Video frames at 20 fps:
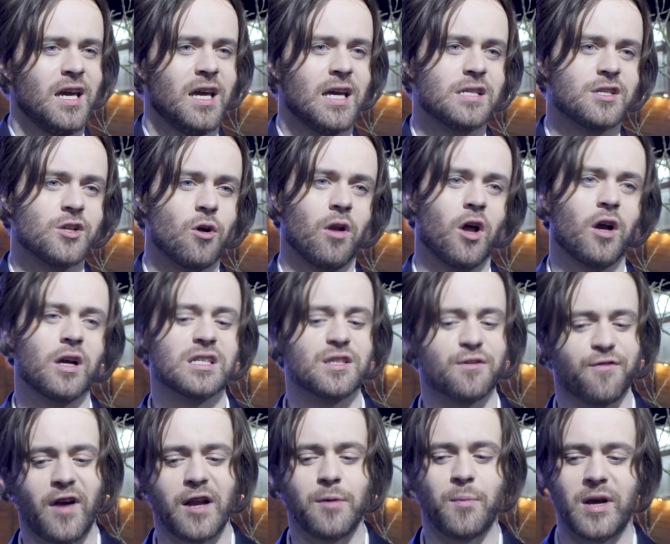He's no longer
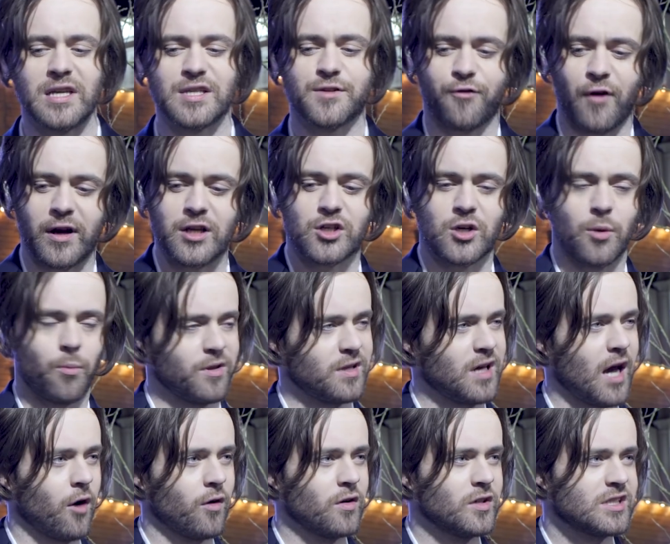defined by his friendship with
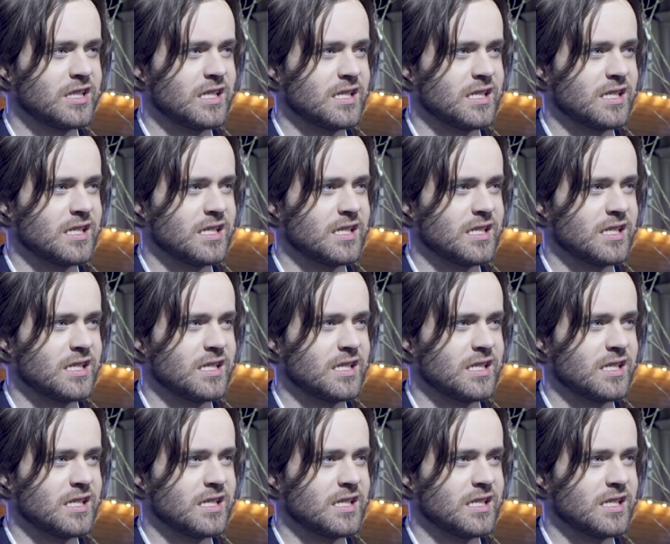Geralt.